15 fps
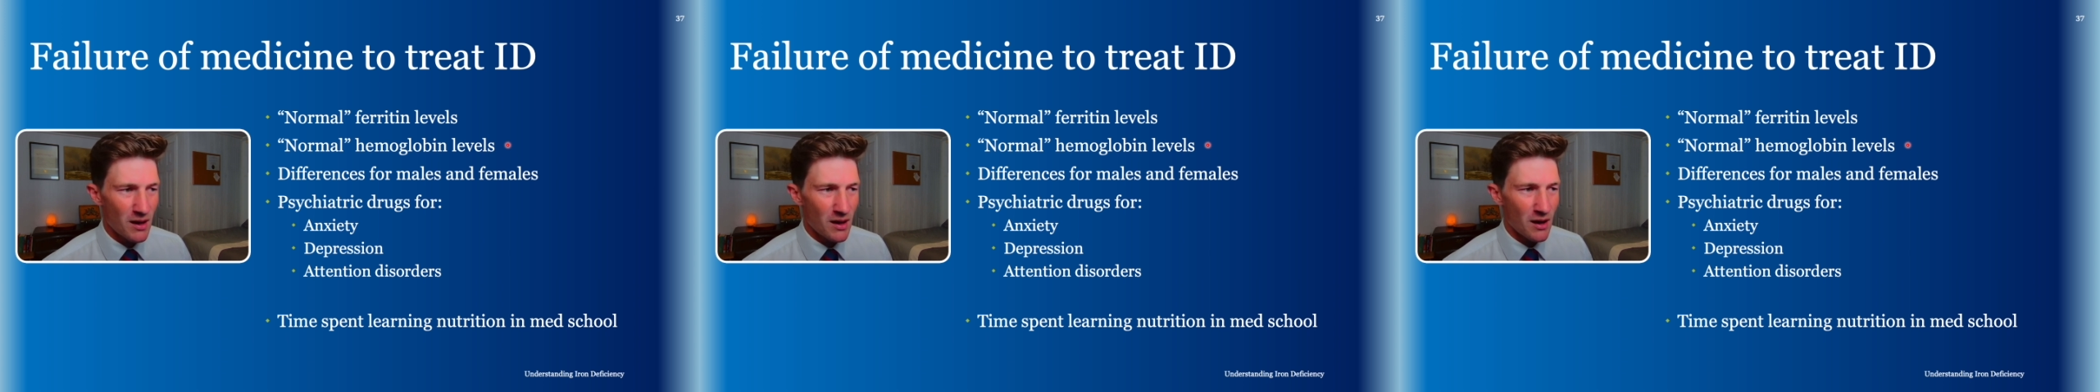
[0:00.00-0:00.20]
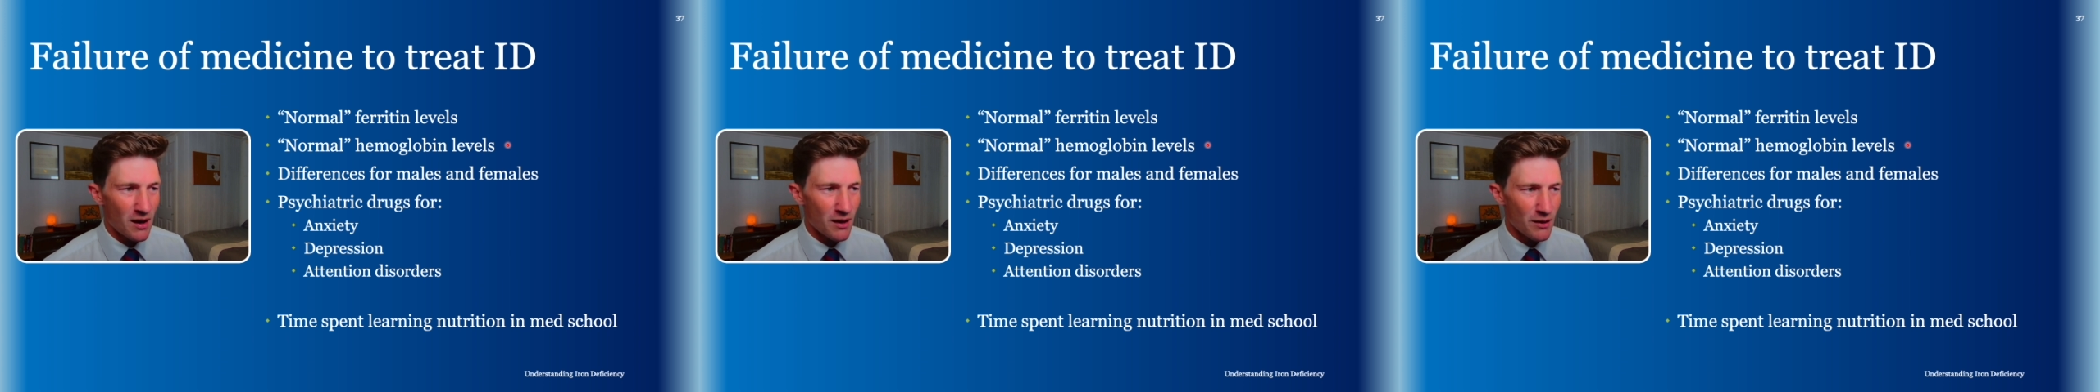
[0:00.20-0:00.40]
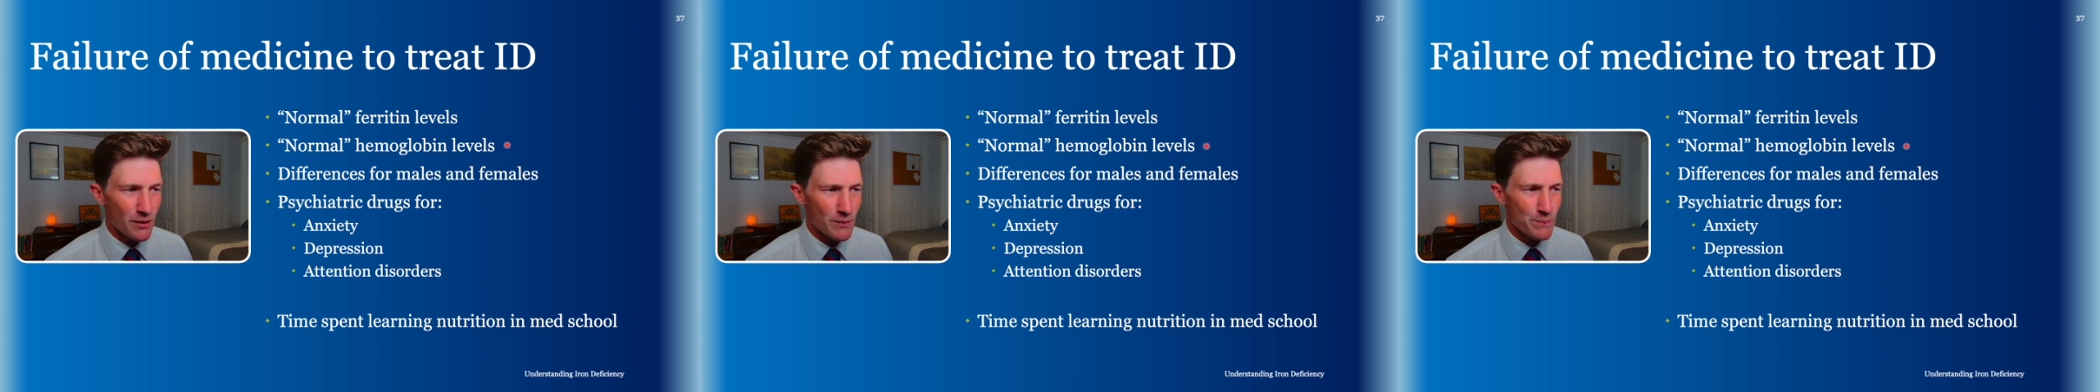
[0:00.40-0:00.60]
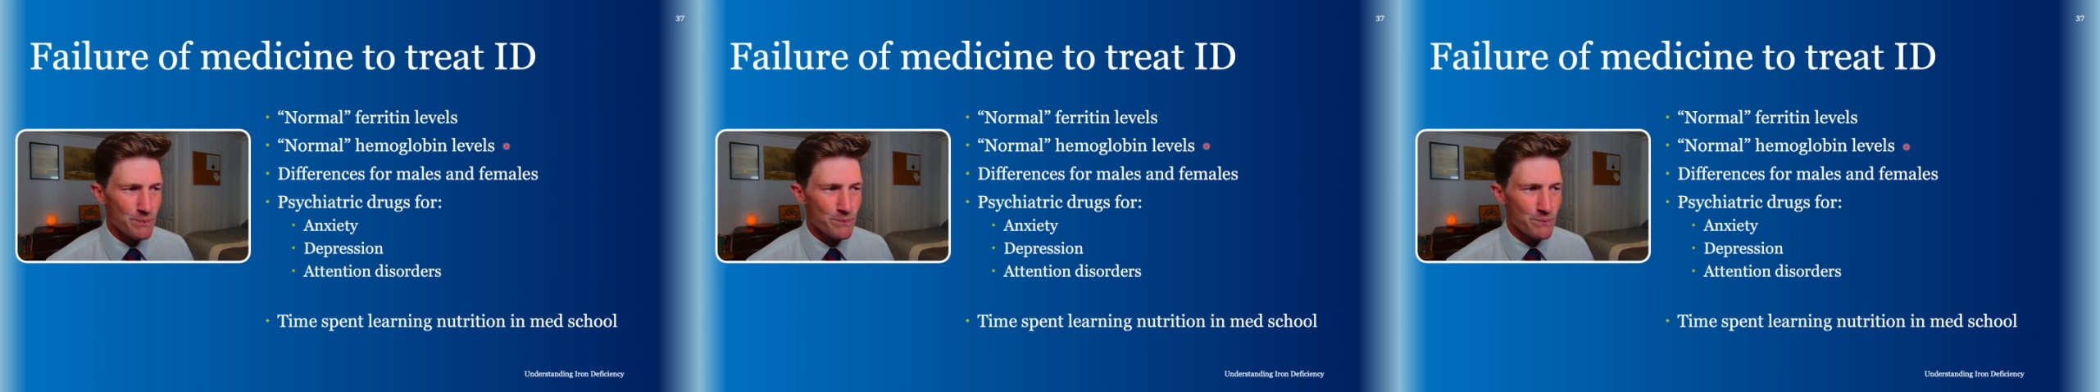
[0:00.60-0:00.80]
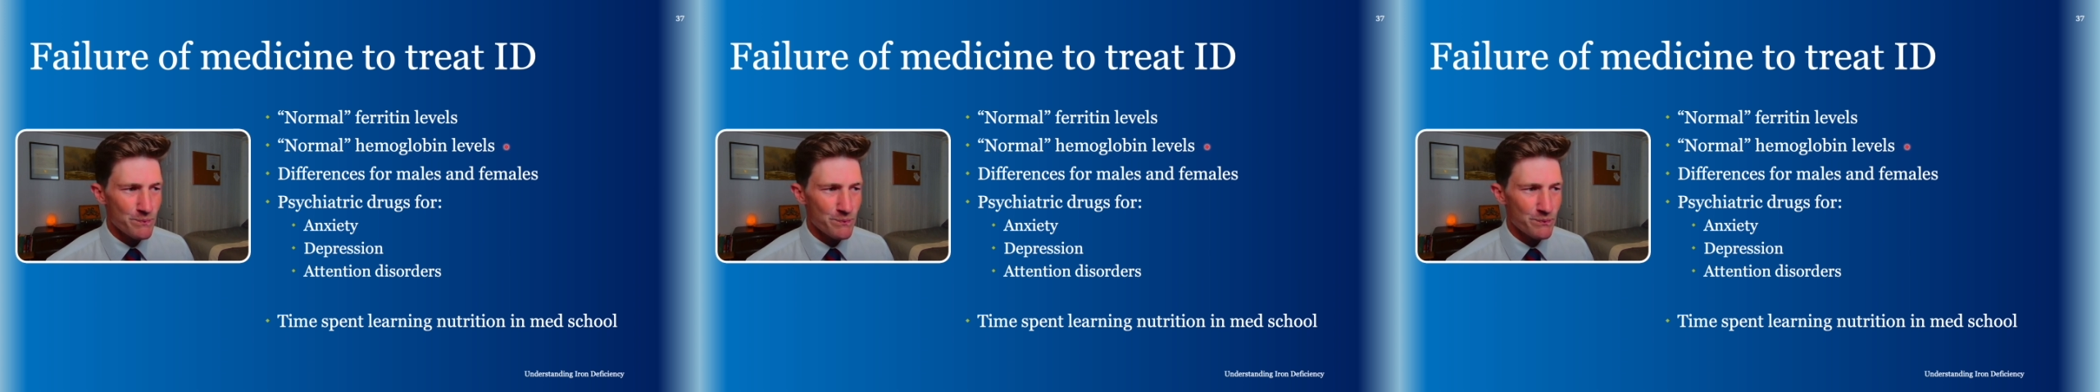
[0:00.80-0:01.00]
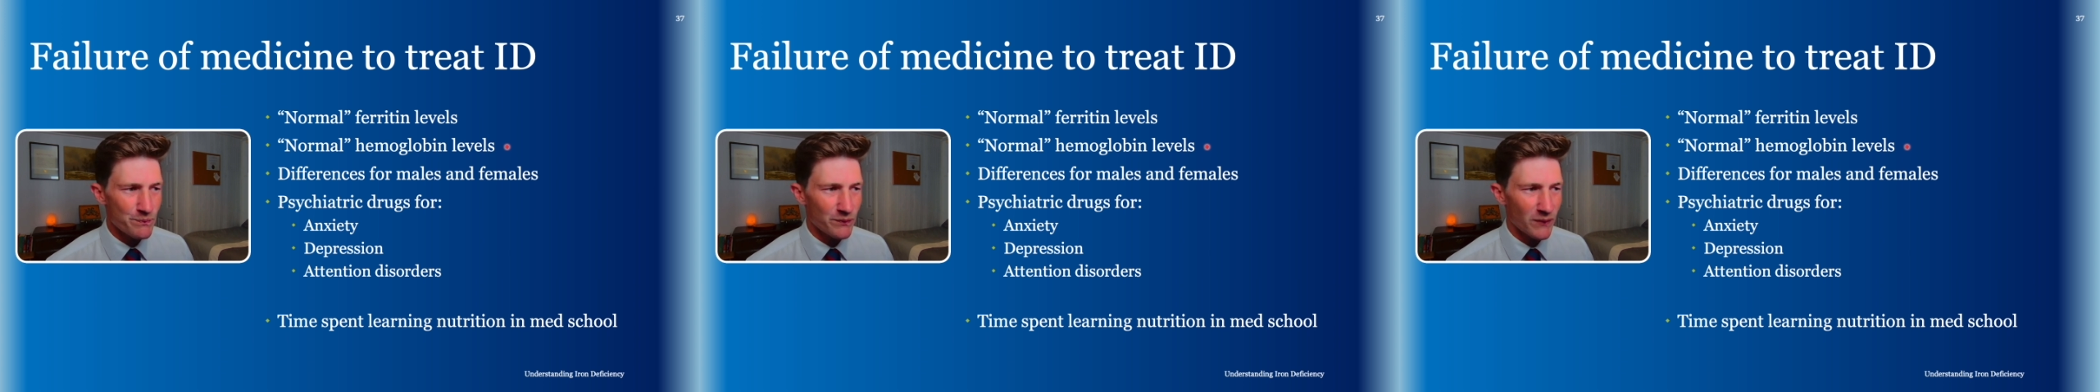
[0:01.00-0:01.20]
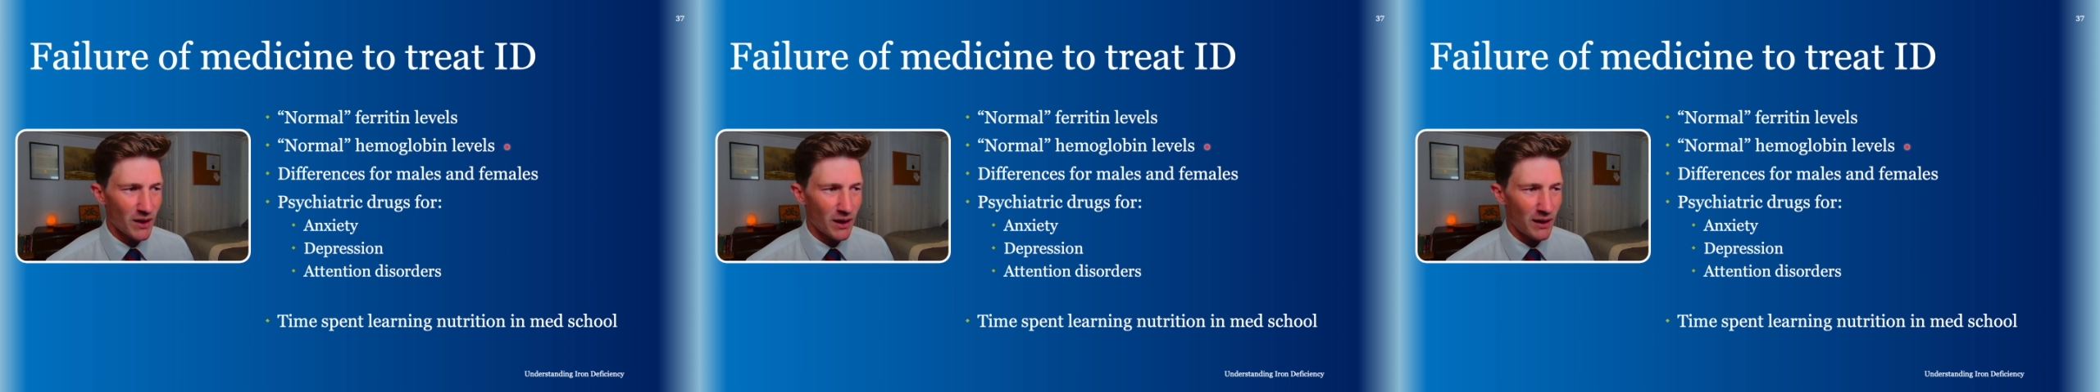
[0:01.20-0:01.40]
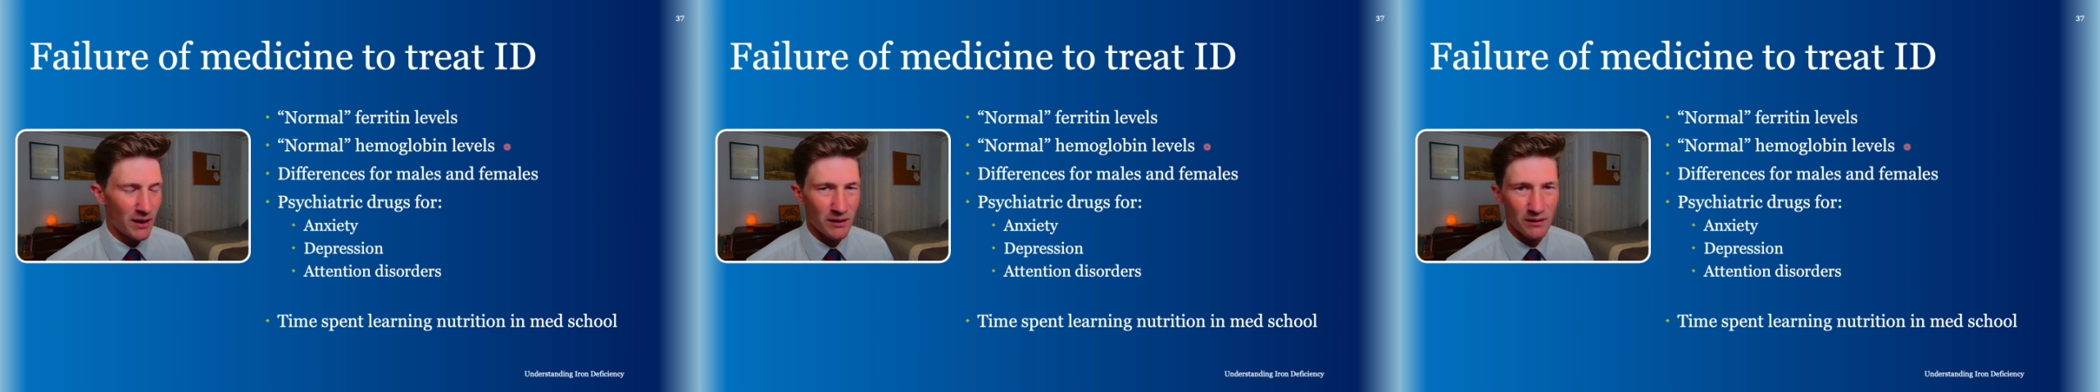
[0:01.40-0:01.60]
Um,
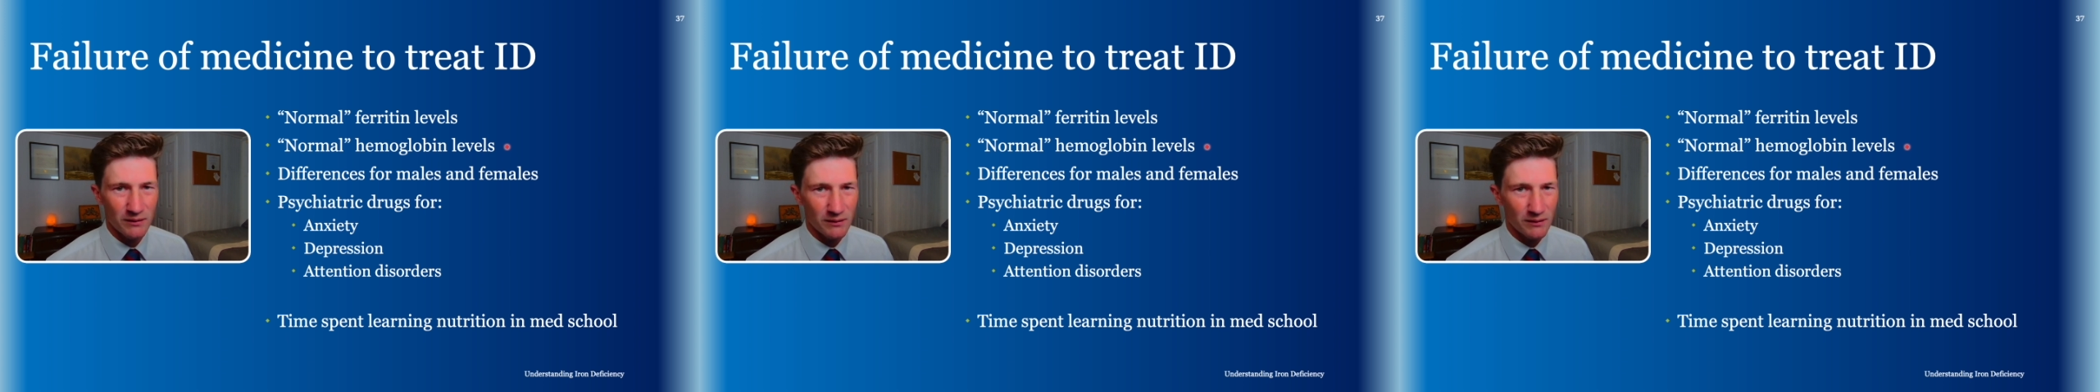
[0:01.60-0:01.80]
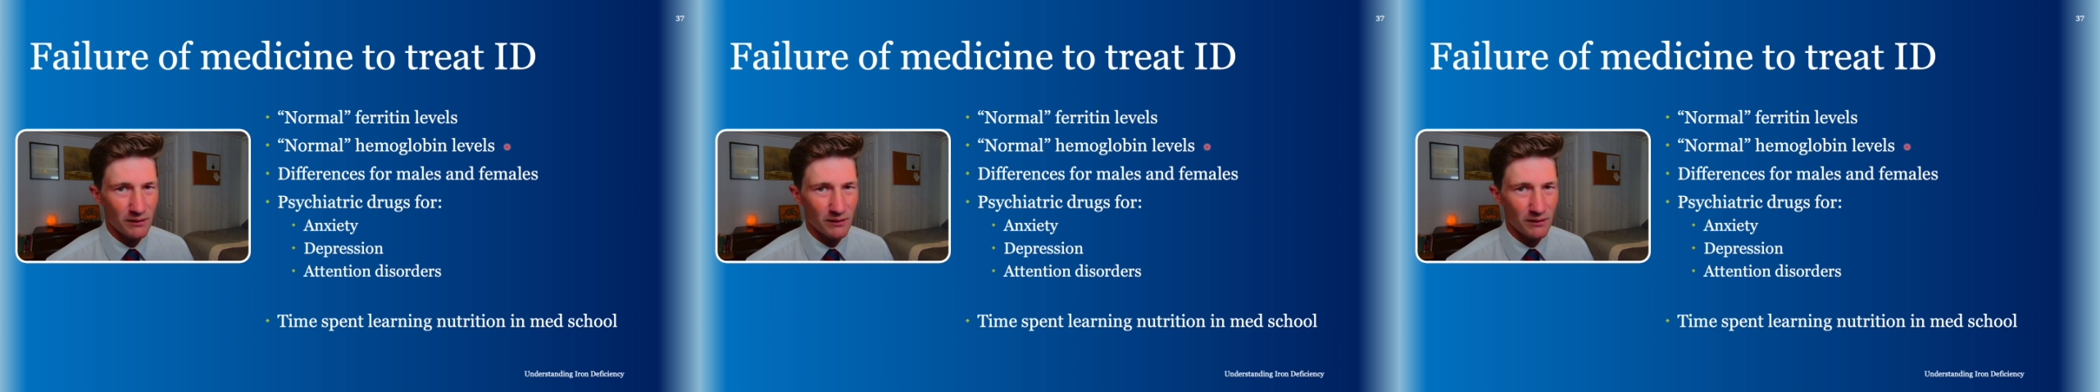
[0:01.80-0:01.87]
and